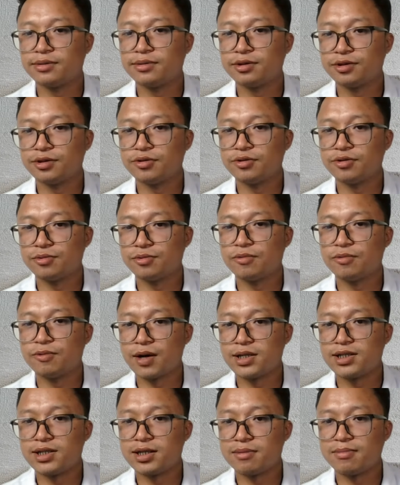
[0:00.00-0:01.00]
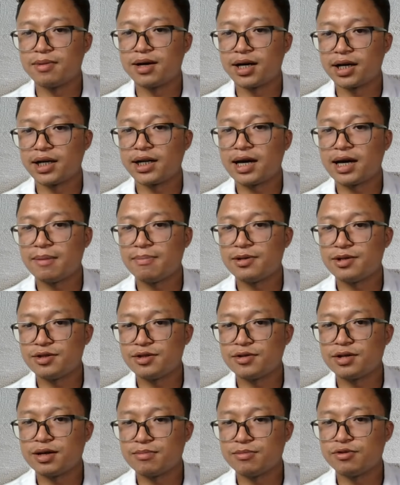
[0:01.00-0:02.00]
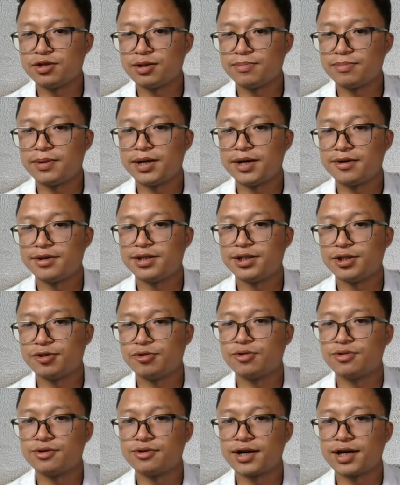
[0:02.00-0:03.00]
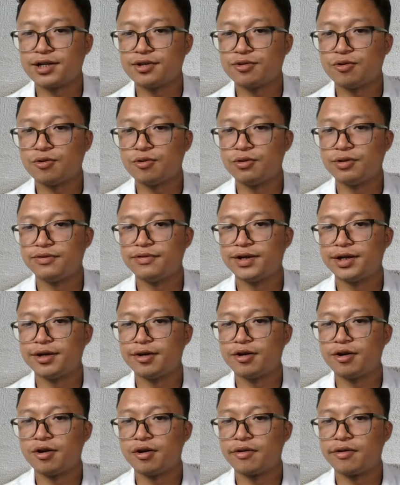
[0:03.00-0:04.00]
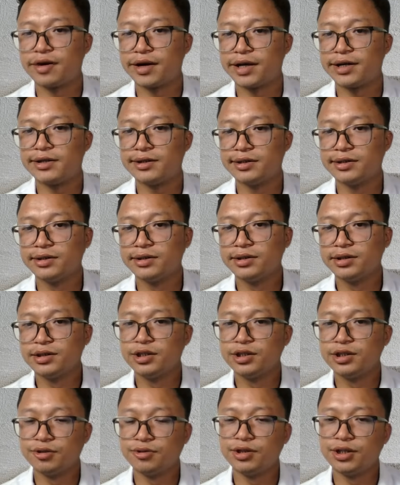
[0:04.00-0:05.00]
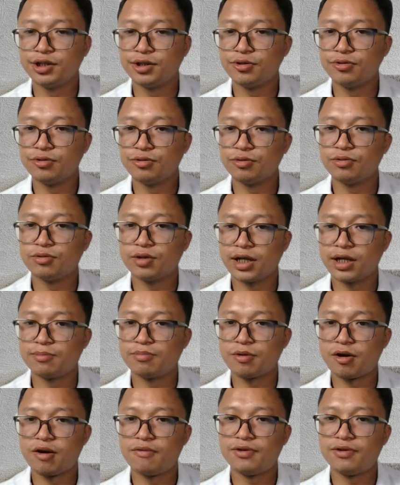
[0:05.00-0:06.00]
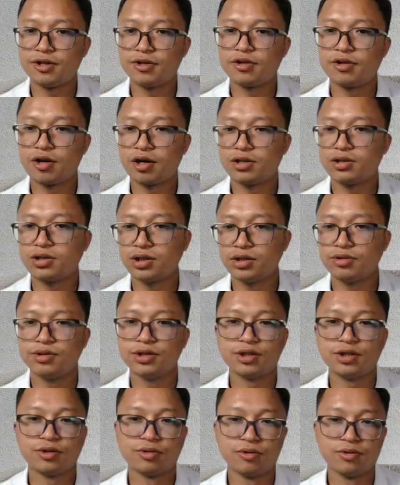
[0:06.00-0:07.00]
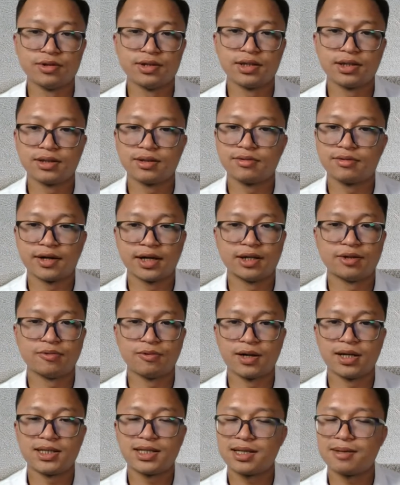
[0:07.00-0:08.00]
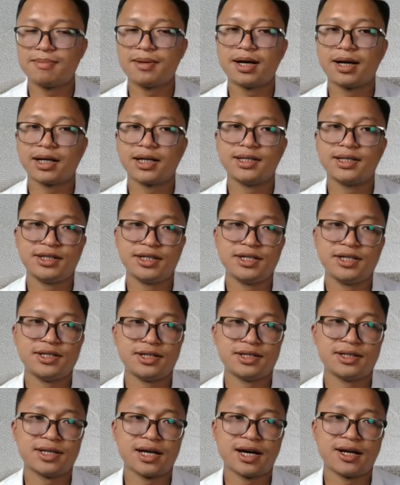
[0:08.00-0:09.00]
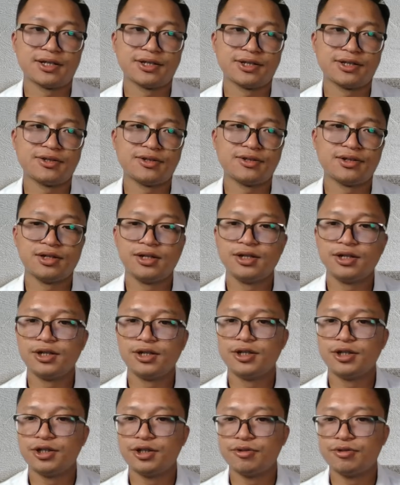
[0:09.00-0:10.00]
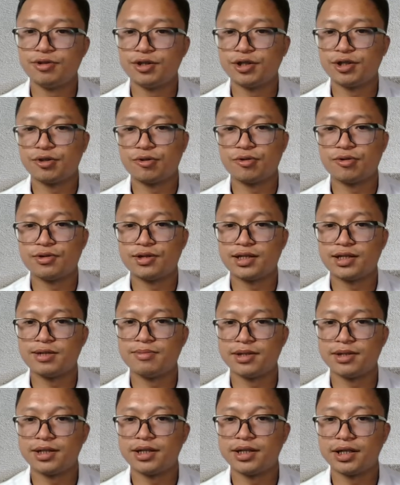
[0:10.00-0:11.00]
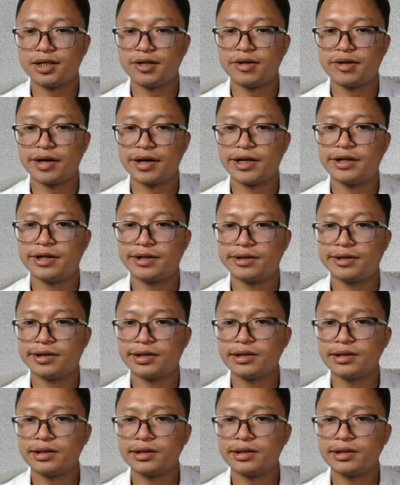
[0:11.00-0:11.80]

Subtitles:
So once the market happens to come to the bearish, don't try to hold very long, right? You need to get profit or not, you need to close it, right? Once the market changes directions, you need to close it immediately. All right, okay.